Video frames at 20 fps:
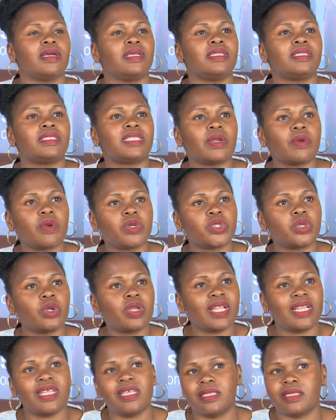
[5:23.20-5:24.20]
zero
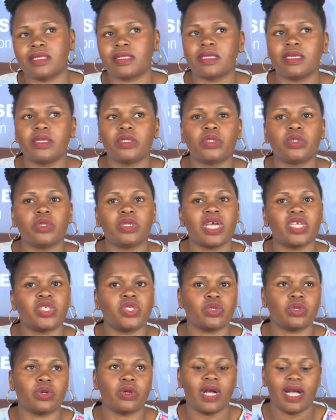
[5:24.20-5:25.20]
tolerance to
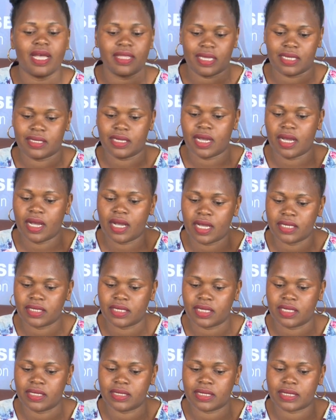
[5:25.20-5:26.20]
natural
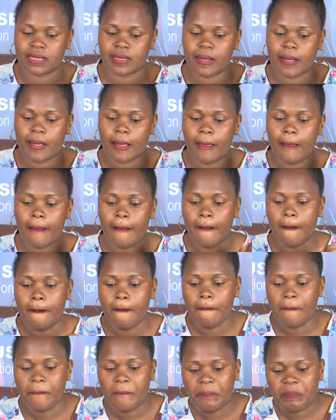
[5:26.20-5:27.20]
hazards.
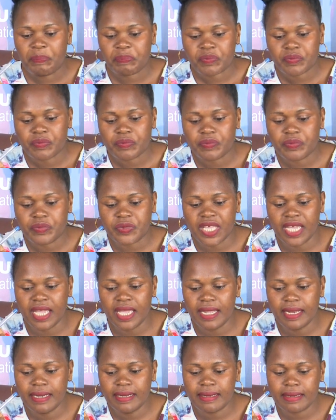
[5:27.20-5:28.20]

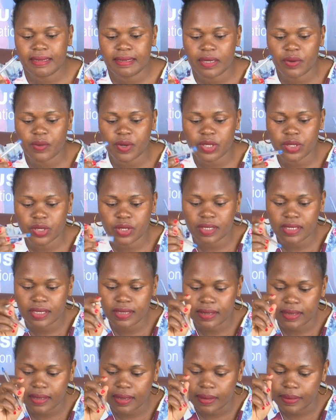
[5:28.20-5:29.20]
Then another question
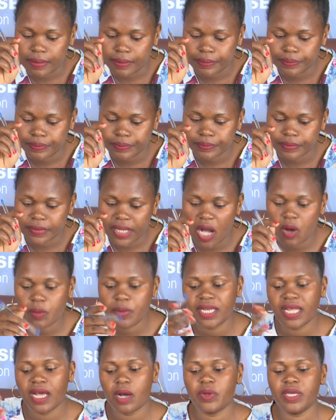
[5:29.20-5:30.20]
is, how
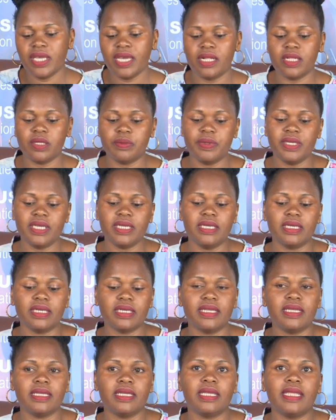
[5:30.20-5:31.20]
many are we helping?
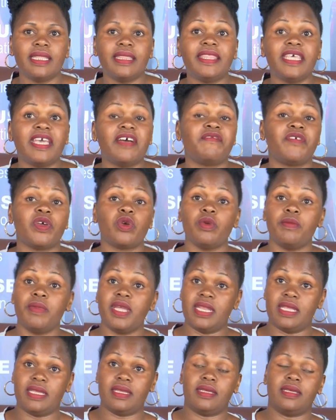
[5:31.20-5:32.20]
There are very
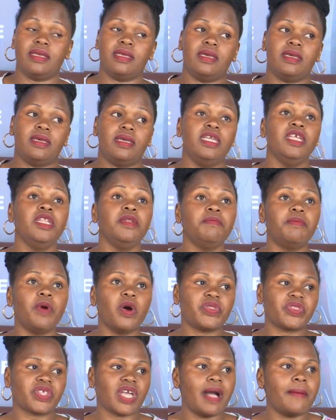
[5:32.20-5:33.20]
many. In
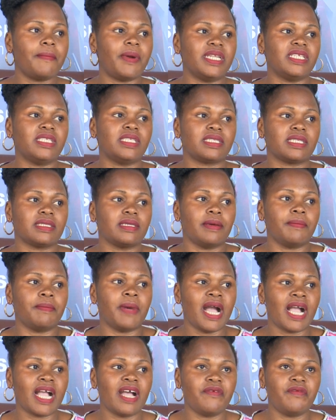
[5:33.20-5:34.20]
both companies,
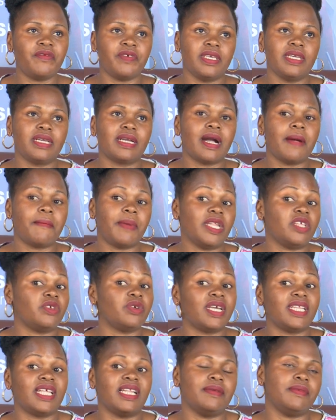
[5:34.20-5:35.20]
Bangafi Company
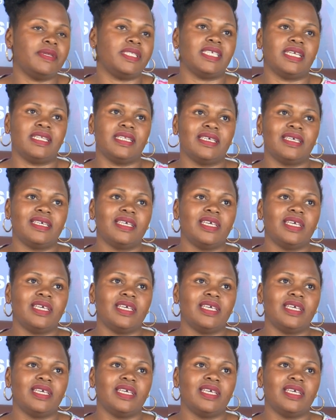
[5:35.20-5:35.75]
Uganda Limited,